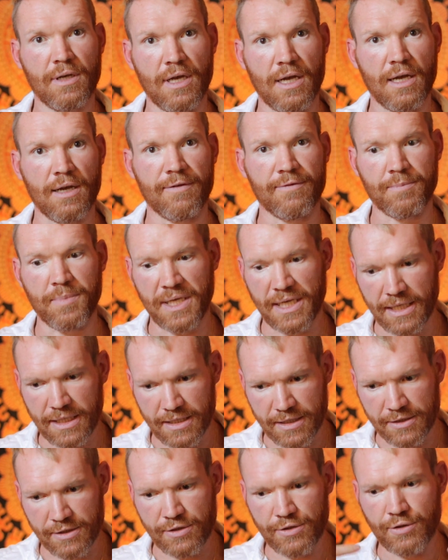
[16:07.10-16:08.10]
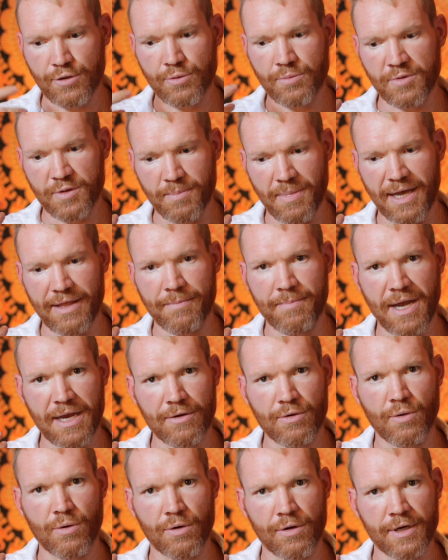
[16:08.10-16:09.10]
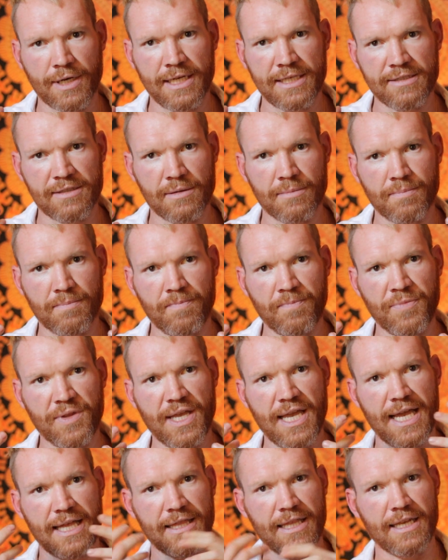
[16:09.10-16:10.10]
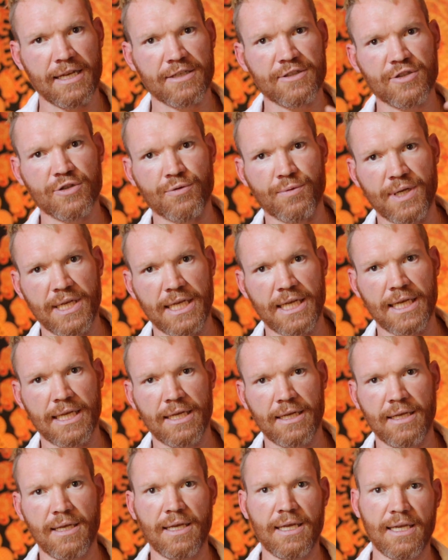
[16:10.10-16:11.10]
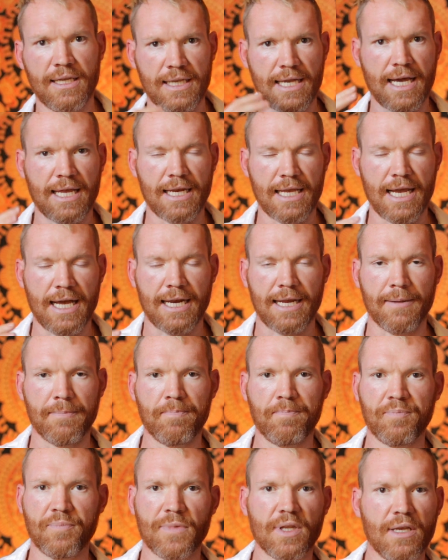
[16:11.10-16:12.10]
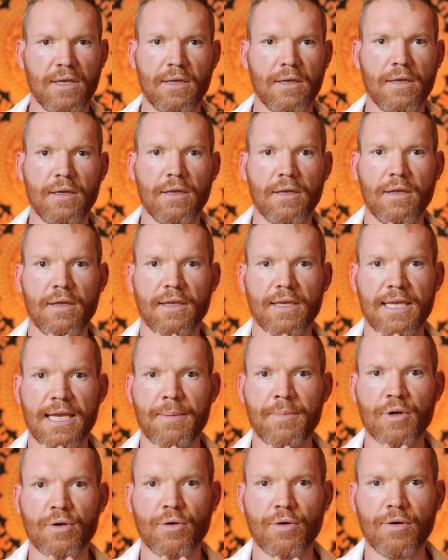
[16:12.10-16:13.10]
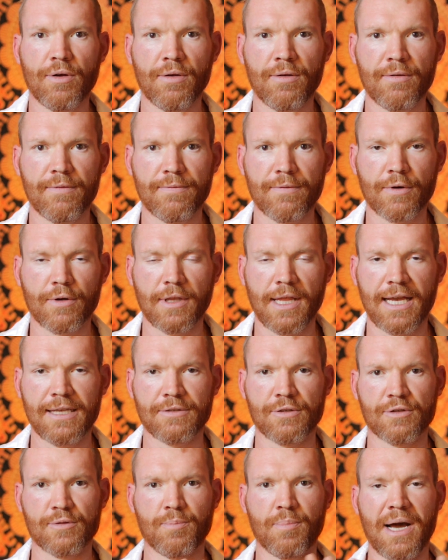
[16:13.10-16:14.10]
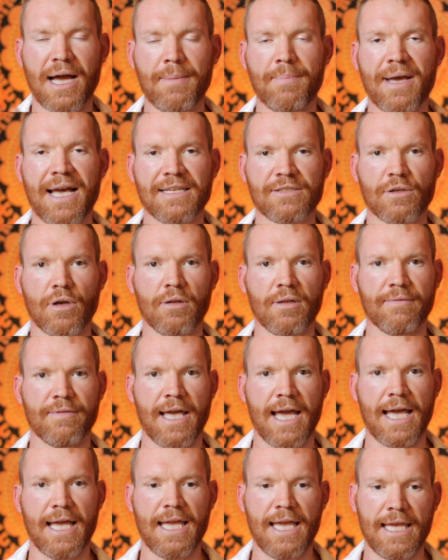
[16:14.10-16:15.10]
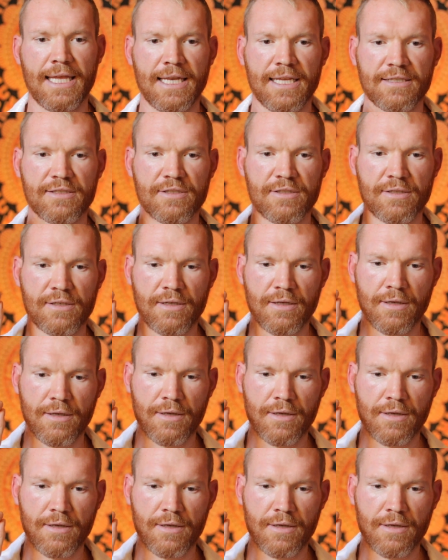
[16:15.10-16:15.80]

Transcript: of being consumed by the microorganism and then excreted, yada yada. Chemical fertilizers bypass all of that, and it's